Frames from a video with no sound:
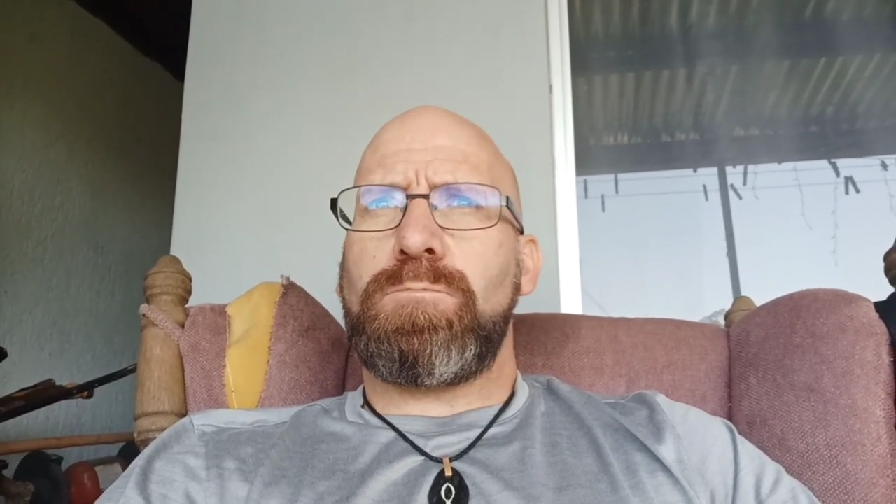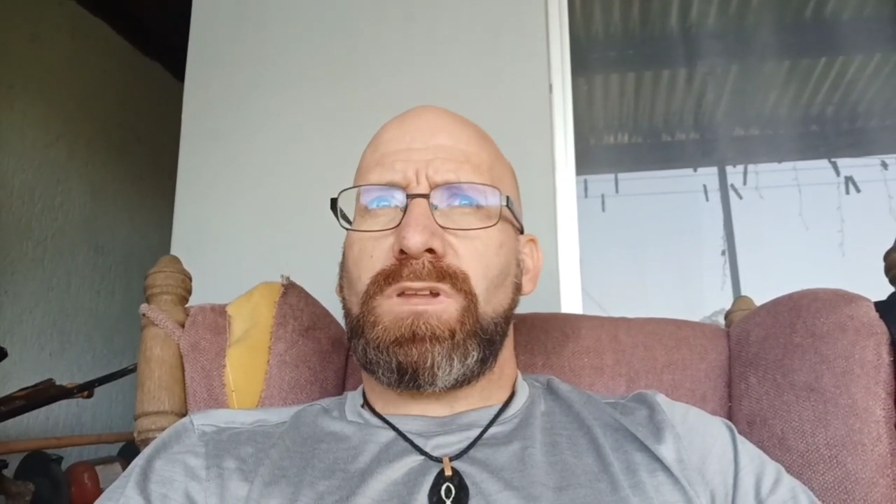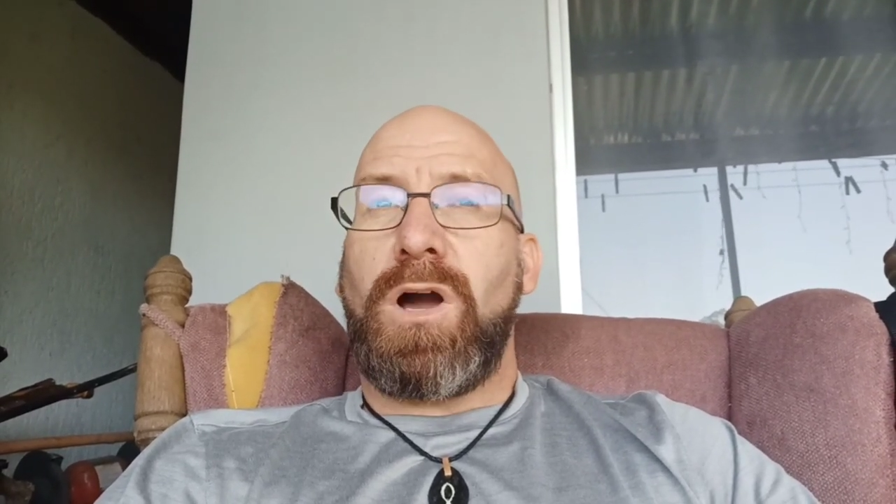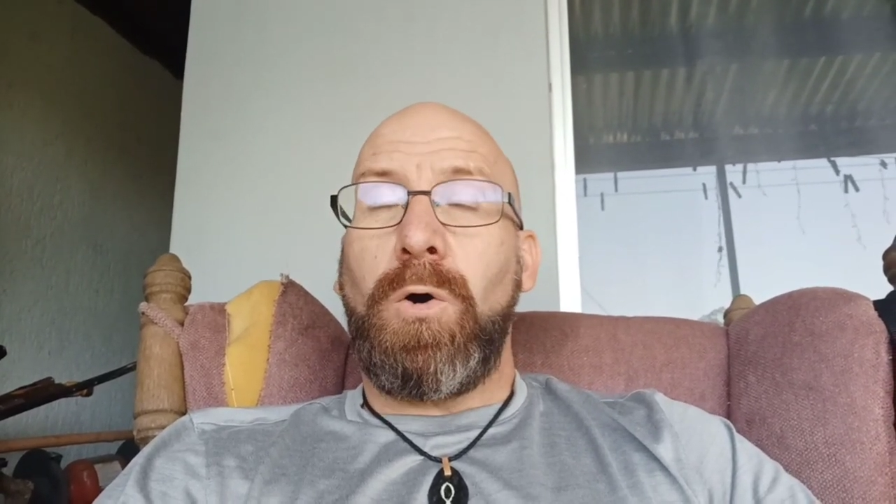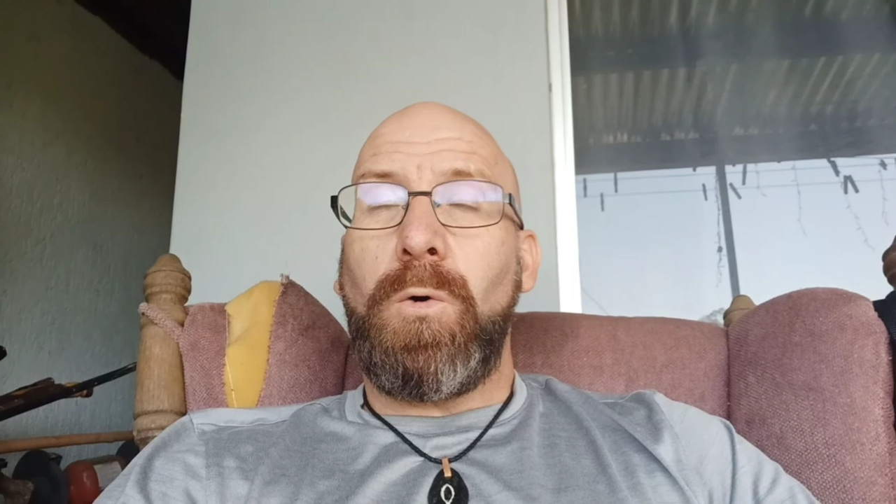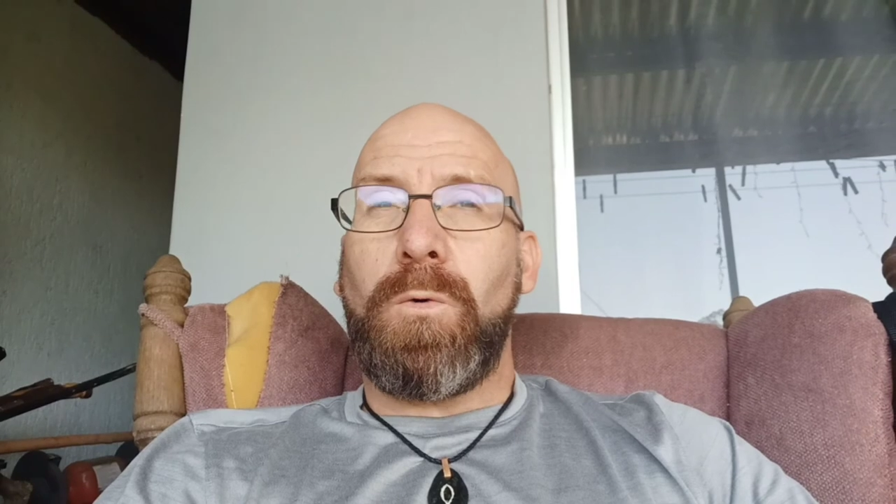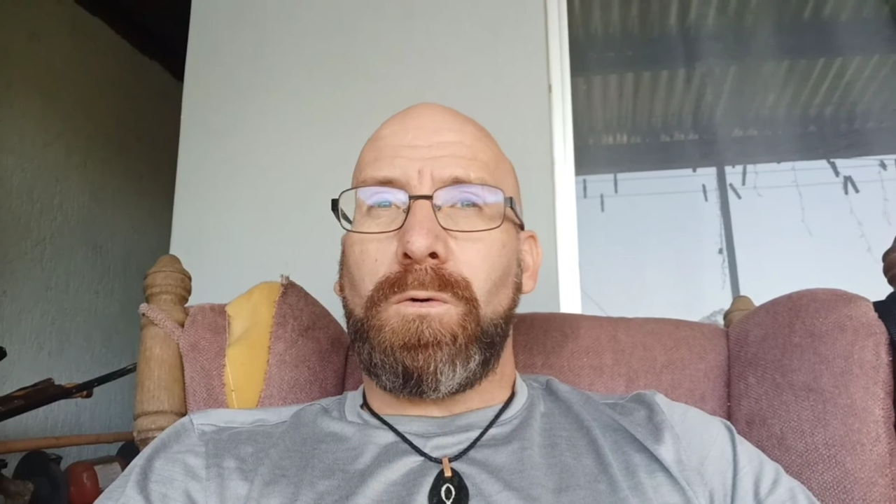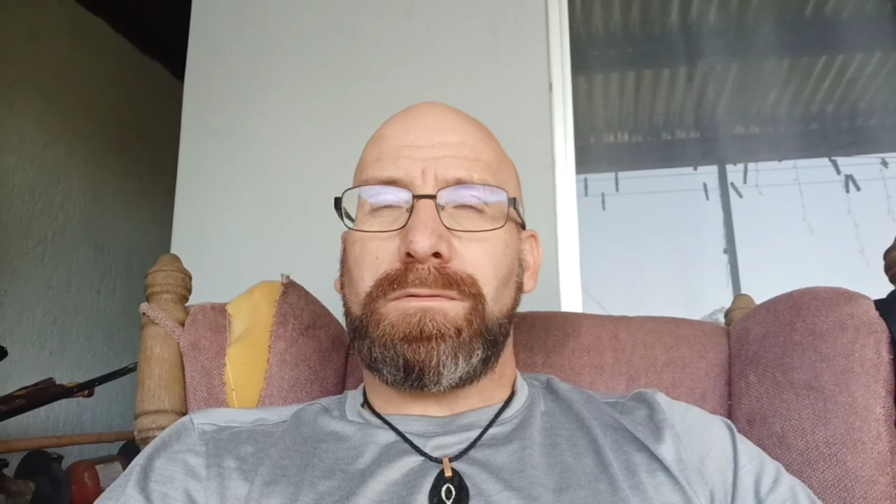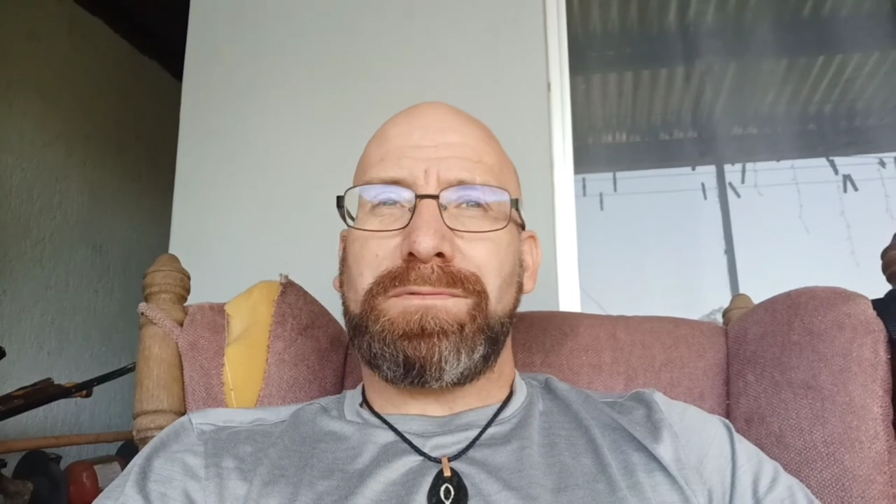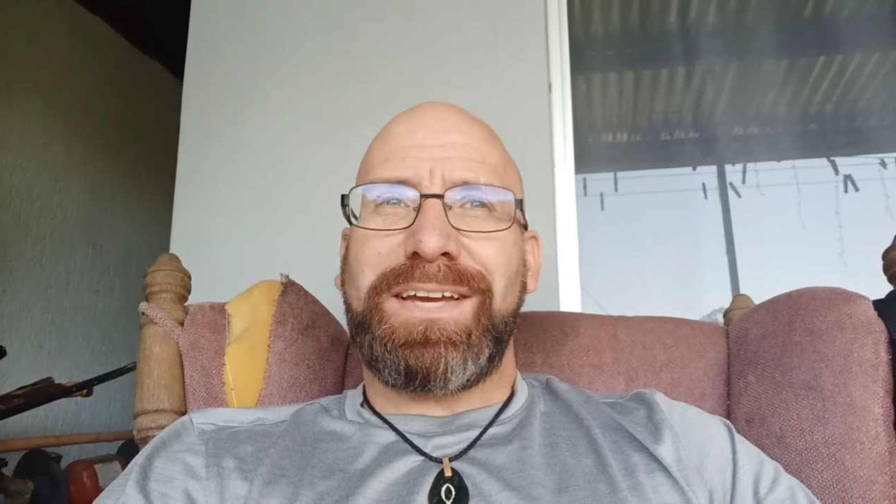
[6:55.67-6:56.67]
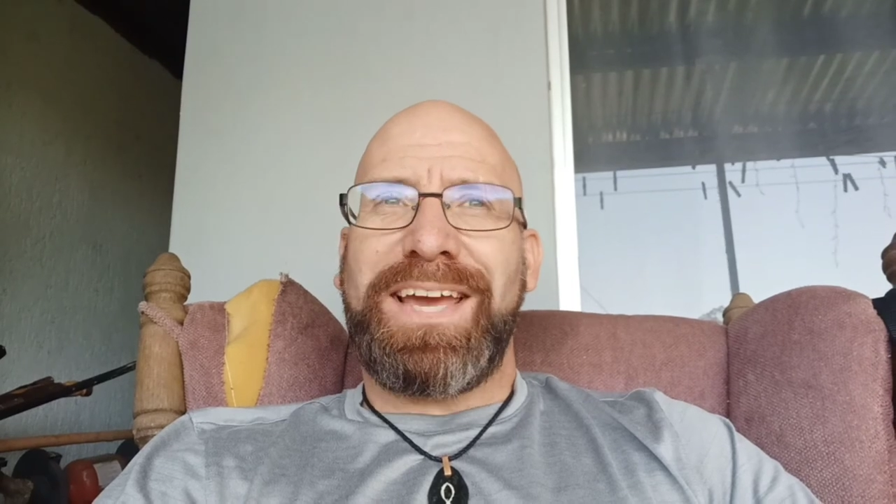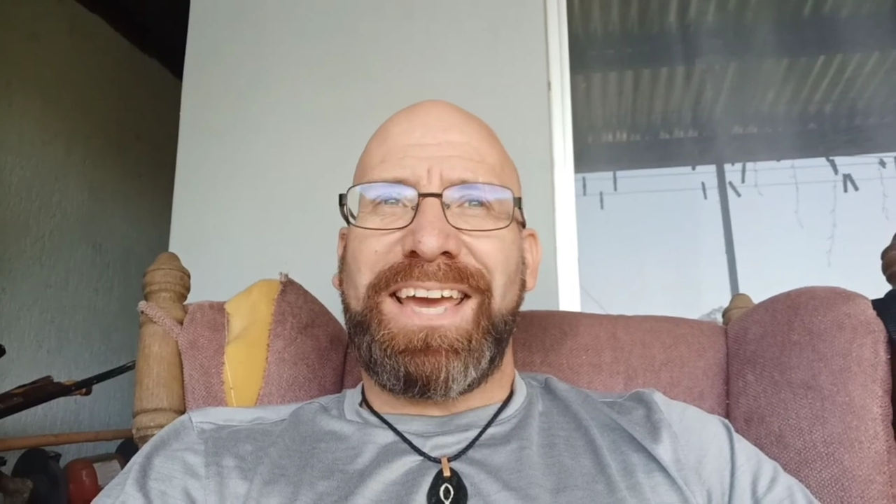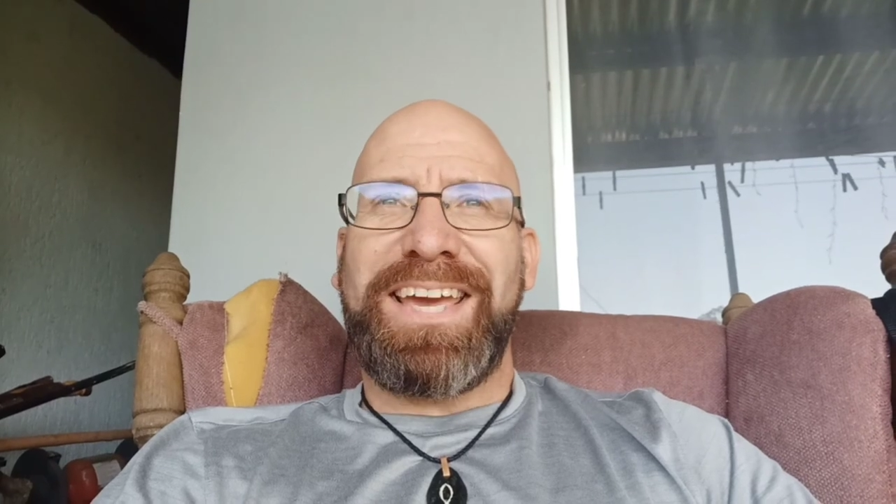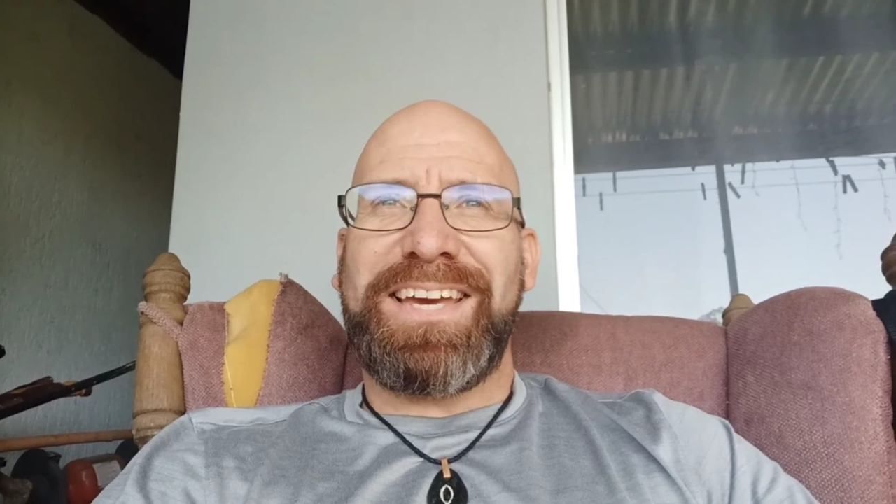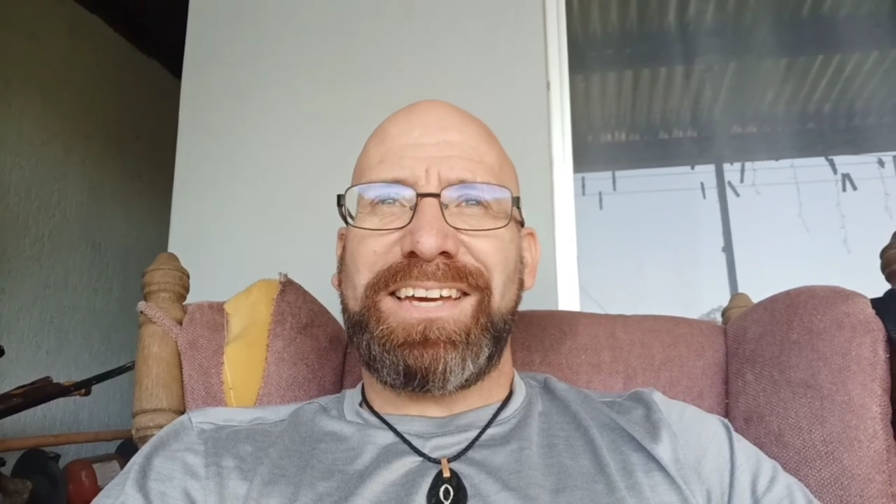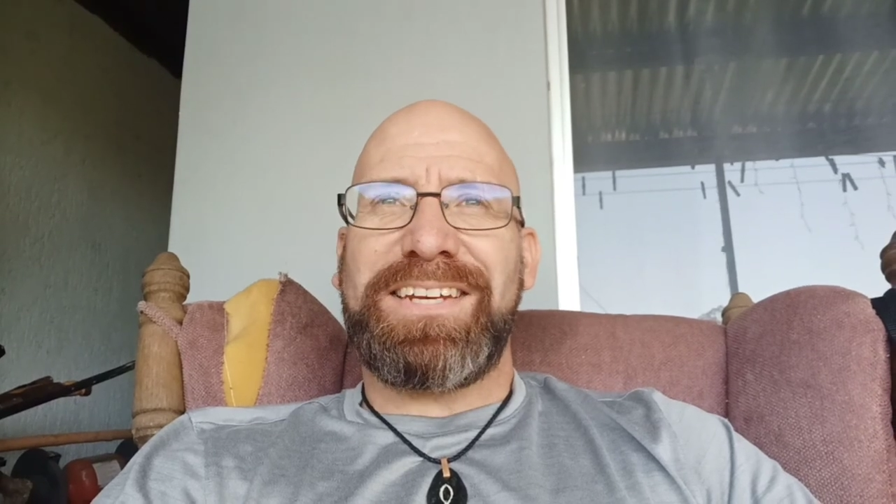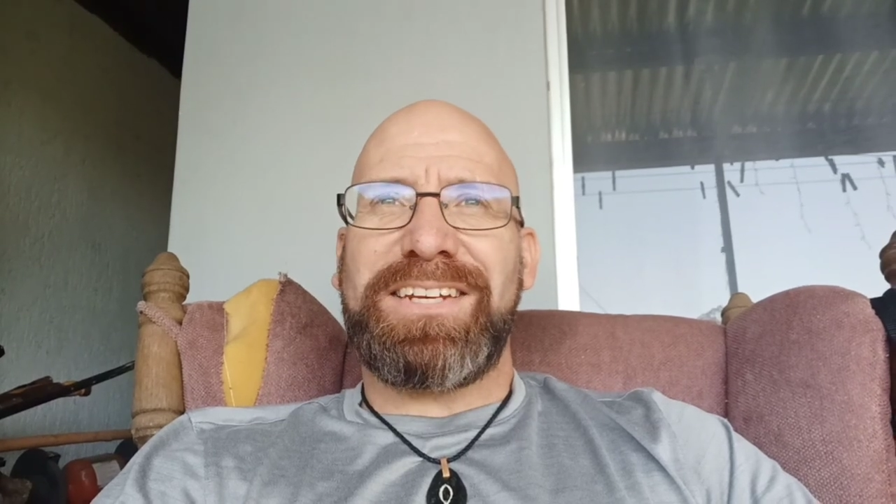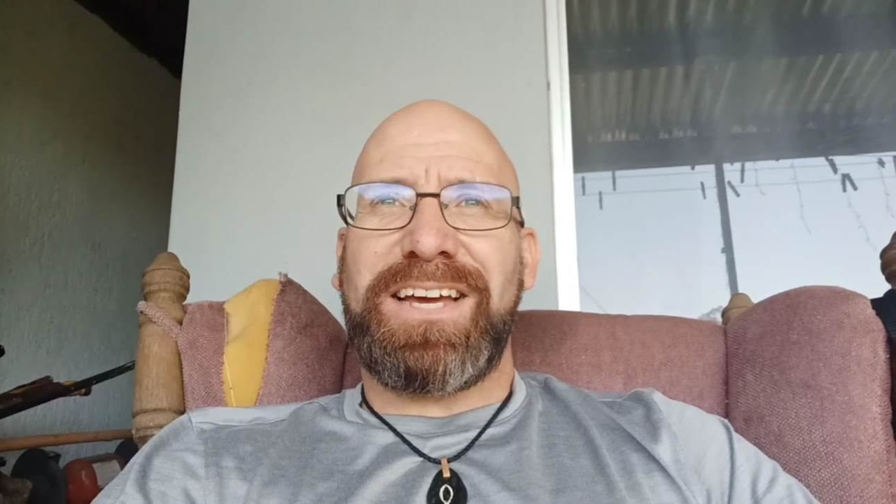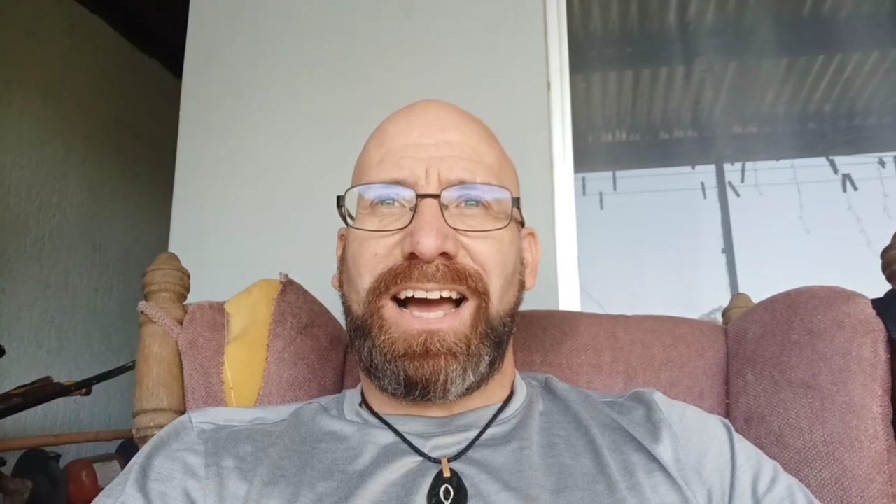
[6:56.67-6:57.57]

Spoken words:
Oh, and